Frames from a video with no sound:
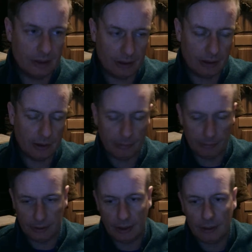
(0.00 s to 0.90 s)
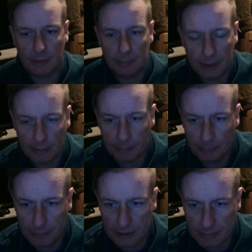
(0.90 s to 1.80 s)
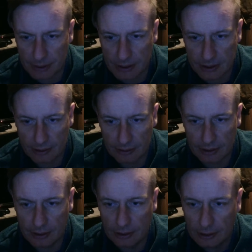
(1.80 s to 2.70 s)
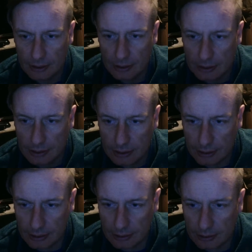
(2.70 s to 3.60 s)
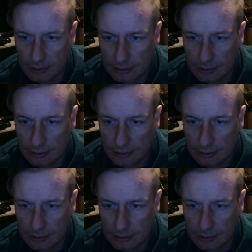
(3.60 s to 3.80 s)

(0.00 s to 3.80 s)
I will pick up bits and pieces here and there.